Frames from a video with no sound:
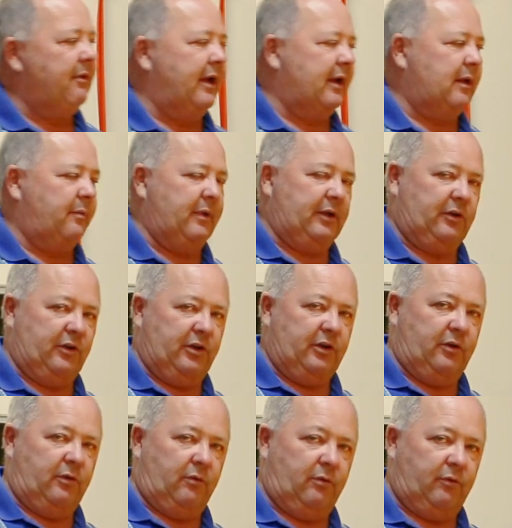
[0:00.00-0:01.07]
recommend you
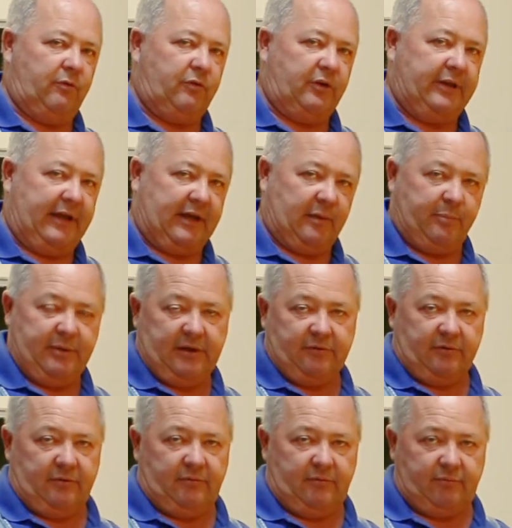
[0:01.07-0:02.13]
do is you take a
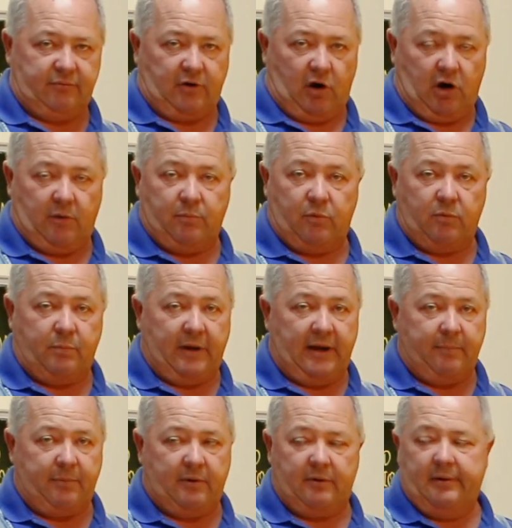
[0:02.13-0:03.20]
piece of cardboard
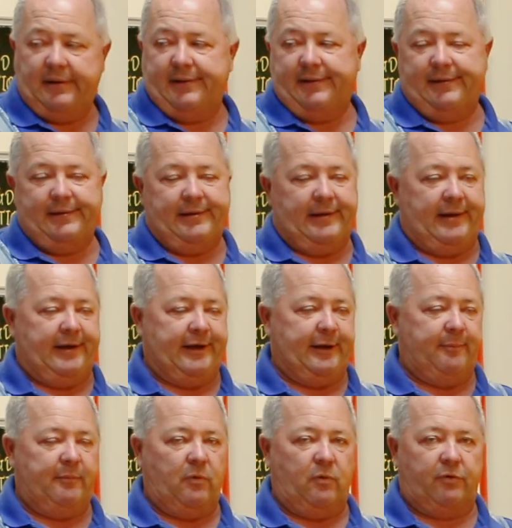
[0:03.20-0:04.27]
paper
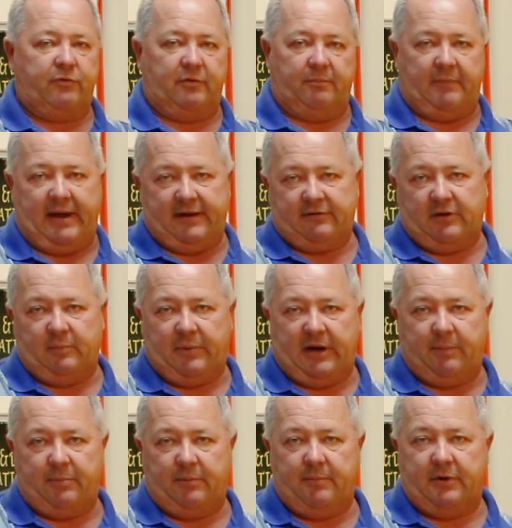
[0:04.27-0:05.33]
or some masking
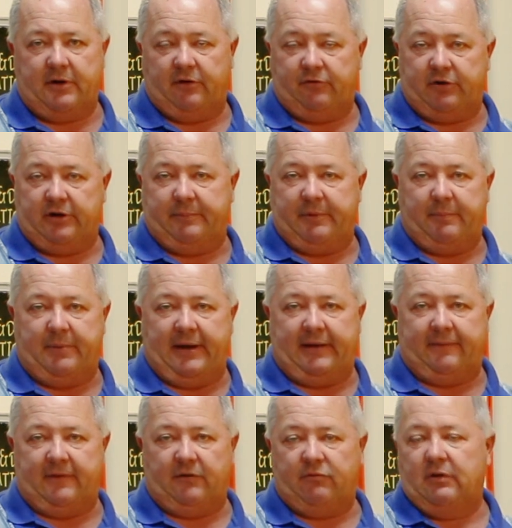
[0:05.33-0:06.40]
paper, because you're going to be
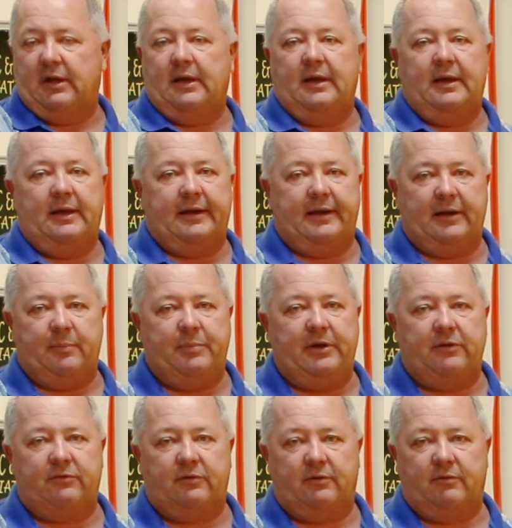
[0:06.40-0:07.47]
painting this. Get a
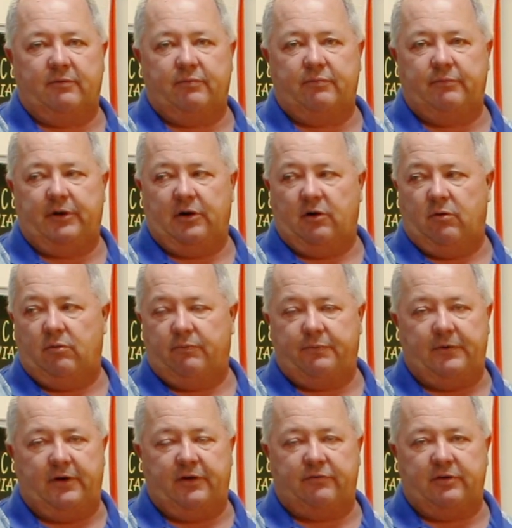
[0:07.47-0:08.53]
piece of
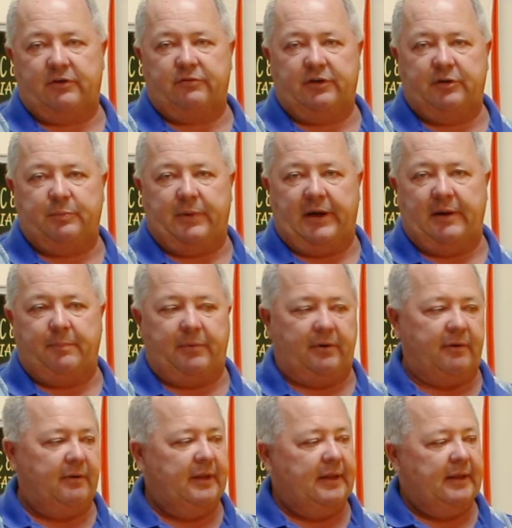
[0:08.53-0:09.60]
36-inch
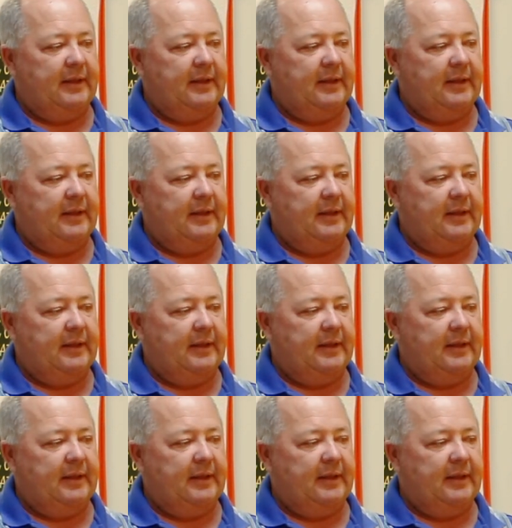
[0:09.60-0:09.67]
paper,